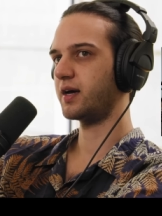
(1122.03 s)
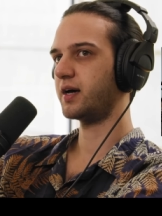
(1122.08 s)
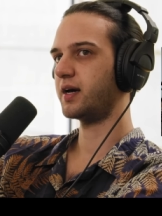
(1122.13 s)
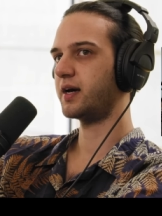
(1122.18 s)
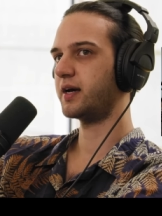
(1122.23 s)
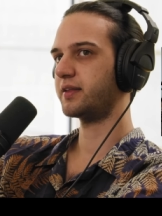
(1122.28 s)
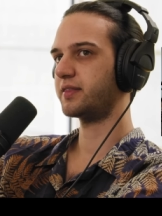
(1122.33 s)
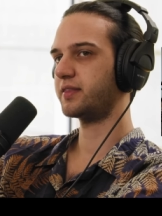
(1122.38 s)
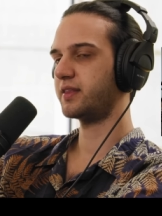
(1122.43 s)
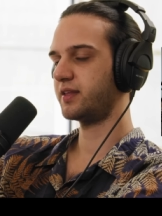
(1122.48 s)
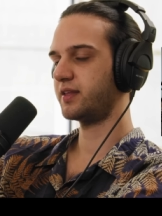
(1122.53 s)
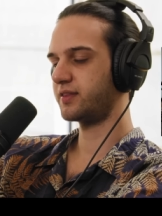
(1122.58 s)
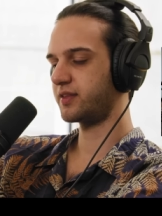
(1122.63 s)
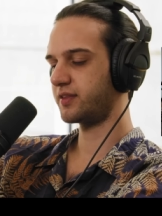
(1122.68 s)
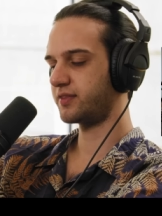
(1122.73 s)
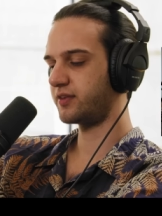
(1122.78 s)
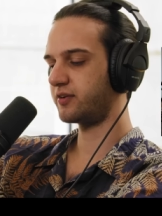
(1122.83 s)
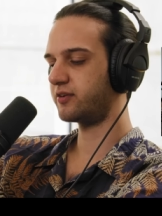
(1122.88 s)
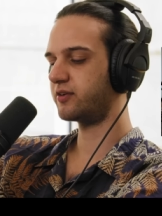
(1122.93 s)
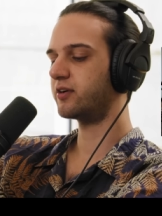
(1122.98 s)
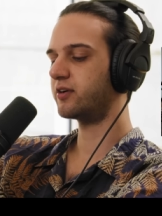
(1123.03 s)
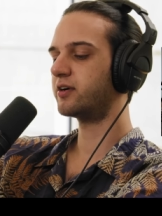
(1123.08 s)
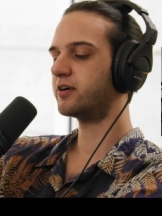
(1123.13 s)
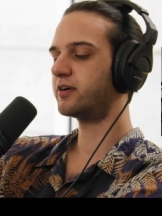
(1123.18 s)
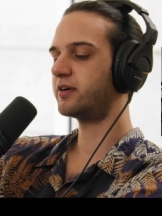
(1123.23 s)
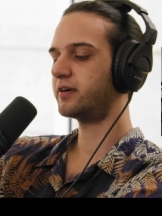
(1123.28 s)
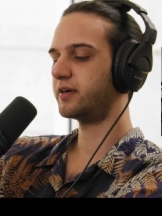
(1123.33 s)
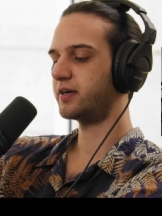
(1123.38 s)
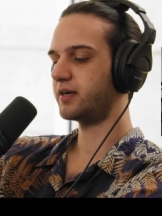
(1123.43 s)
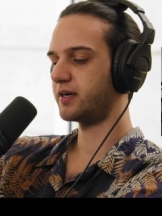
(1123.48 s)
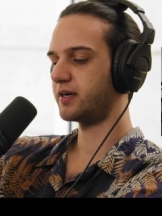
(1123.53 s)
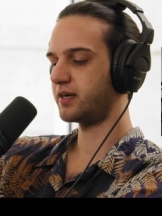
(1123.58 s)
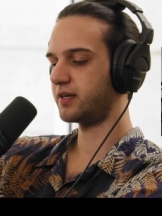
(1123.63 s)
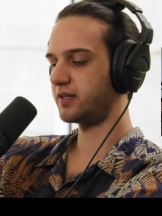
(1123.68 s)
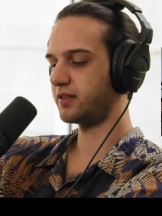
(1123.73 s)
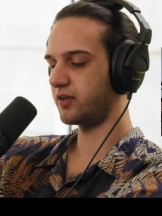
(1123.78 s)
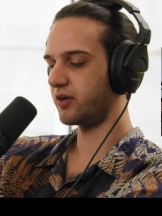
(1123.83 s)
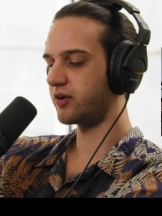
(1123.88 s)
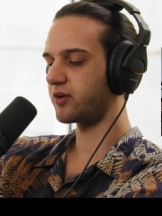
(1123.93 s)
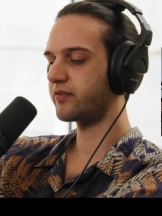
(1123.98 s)
I think that there are a
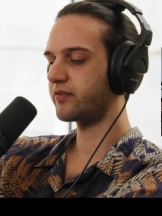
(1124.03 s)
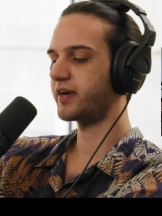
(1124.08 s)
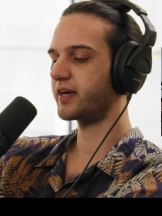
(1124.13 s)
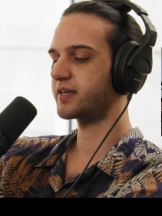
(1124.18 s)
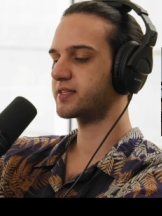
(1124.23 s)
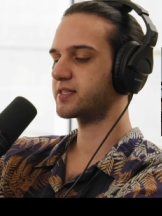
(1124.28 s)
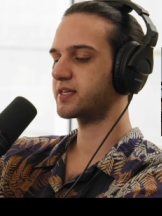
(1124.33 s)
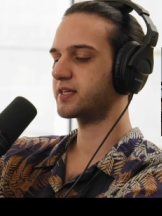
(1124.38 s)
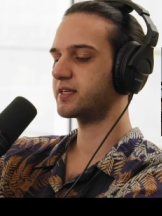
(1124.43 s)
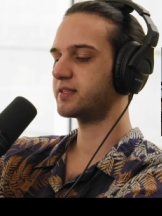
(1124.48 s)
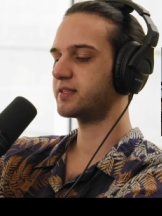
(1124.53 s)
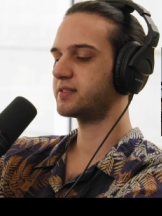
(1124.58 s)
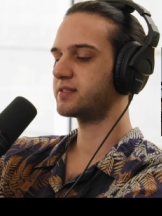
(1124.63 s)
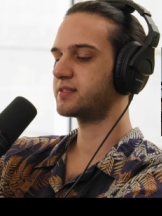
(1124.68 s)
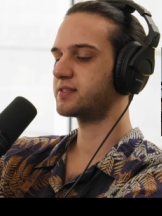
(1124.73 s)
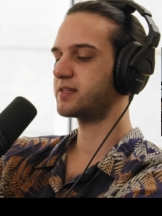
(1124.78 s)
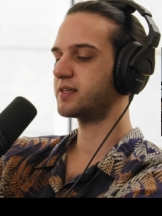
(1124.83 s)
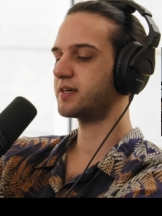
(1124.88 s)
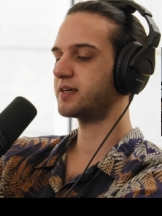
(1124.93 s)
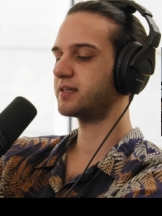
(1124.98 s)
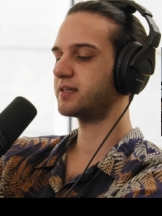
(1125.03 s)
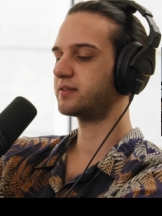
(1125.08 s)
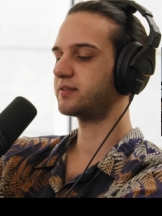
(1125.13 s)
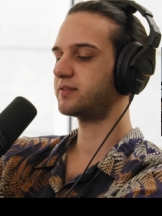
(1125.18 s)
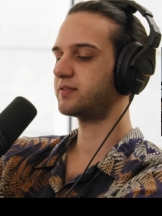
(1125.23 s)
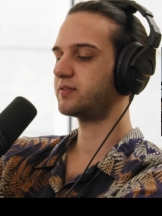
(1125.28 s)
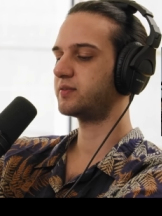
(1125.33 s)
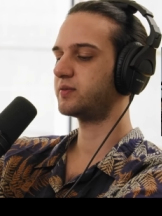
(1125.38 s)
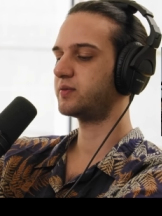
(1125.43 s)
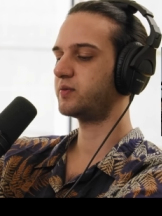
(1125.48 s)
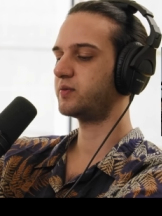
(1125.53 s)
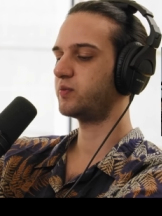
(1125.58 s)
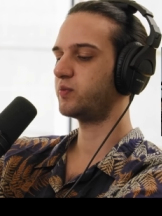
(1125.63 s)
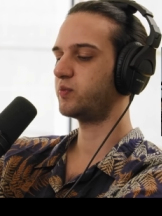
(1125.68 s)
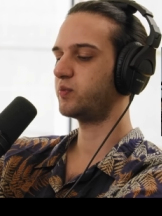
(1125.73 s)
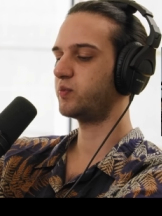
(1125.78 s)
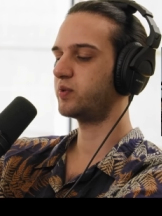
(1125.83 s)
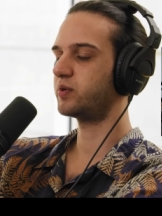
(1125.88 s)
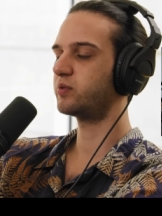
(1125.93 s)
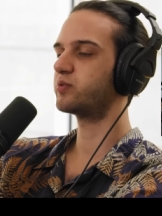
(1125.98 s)
lot of Hexicans that
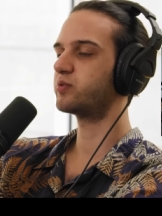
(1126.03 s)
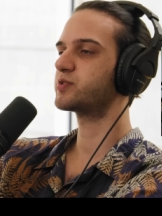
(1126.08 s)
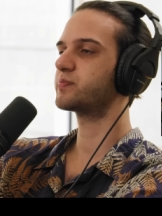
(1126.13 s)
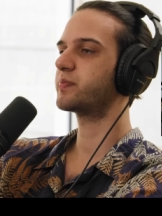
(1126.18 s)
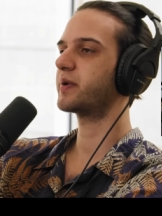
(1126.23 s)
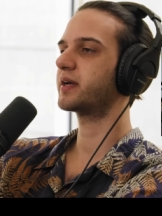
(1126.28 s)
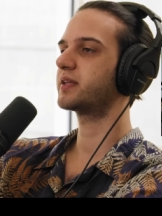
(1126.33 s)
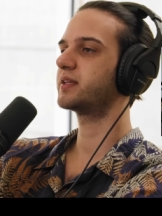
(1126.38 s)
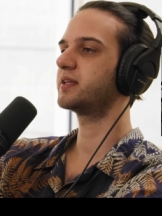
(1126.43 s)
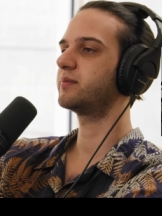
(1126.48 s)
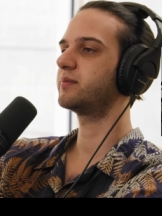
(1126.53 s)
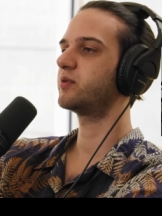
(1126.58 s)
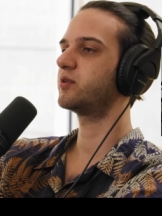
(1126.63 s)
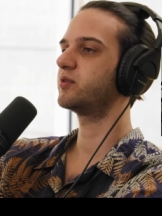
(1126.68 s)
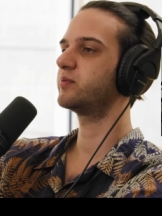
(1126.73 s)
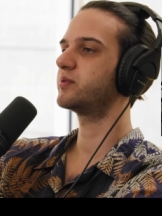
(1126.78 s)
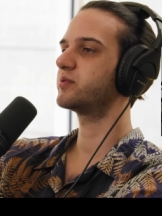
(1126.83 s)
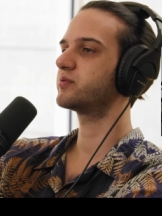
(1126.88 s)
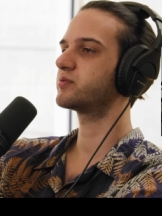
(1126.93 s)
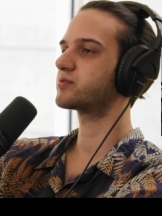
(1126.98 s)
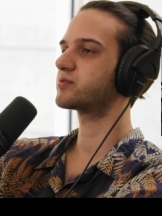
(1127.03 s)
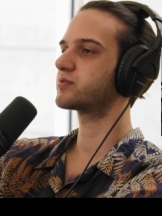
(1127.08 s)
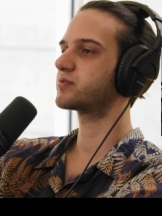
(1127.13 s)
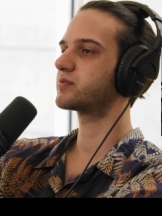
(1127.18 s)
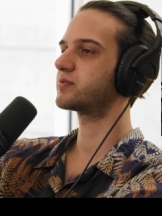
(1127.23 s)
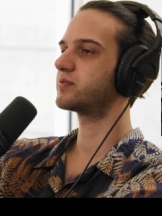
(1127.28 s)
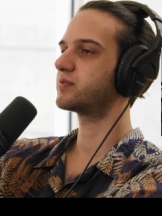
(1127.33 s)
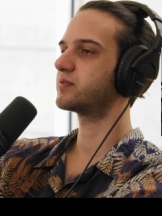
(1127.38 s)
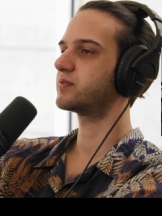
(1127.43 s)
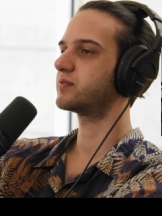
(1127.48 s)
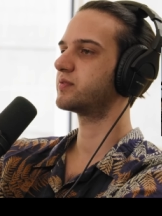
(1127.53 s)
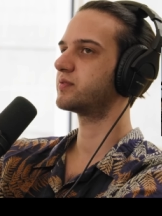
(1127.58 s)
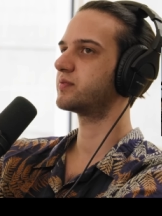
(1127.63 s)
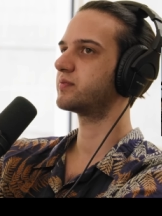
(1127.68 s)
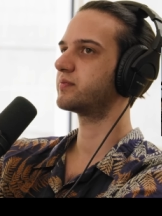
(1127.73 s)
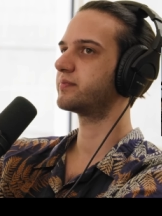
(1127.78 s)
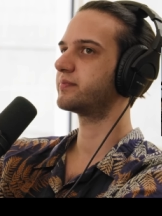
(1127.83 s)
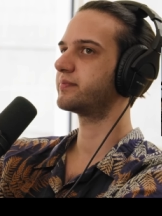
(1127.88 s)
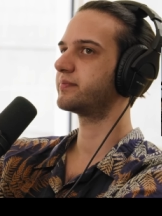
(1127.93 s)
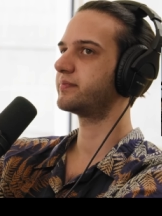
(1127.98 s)
will respect him almost
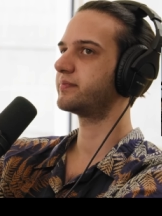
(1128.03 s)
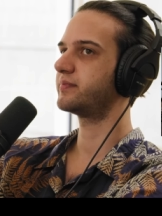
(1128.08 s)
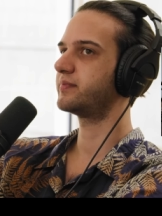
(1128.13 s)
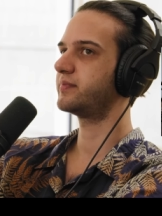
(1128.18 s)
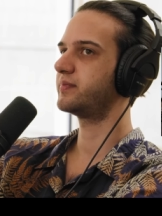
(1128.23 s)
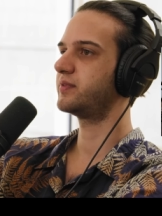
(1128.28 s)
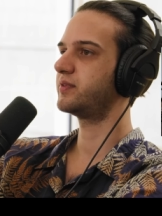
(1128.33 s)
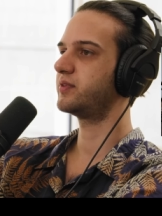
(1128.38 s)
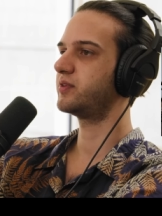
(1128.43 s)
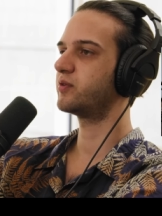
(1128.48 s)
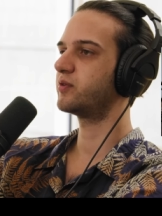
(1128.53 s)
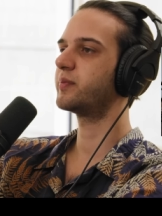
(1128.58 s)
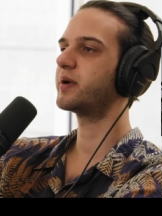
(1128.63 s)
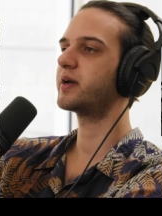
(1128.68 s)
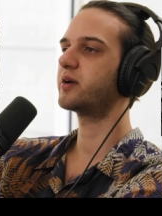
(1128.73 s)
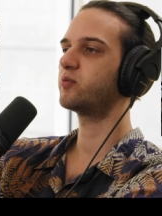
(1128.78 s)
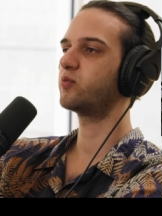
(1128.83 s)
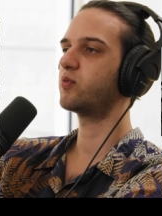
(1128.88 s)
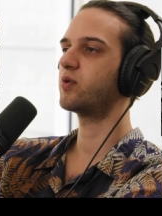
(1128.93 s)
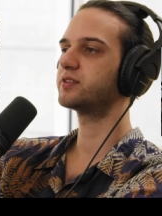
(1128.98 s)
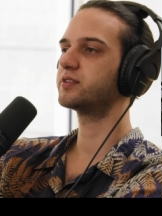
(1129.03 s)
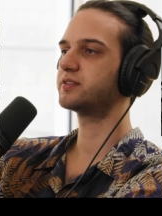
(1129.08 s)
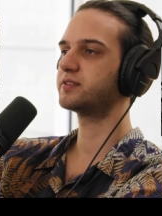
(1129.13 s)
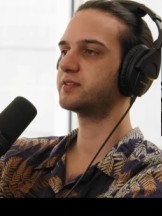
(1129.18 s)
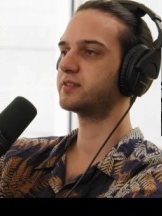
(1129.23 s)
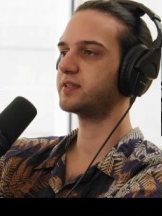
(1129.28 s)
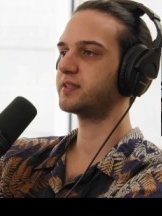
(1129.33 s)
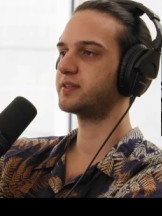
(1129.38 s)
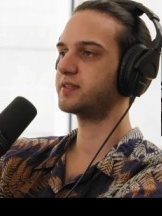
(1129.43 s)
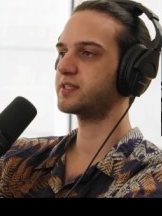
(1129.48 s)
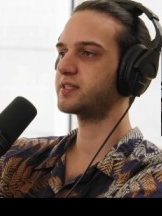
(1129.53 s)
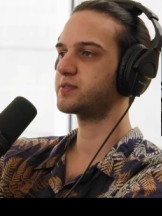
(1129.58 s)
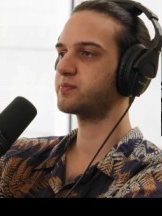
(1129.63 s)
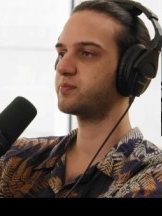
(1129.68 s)
no matter what at this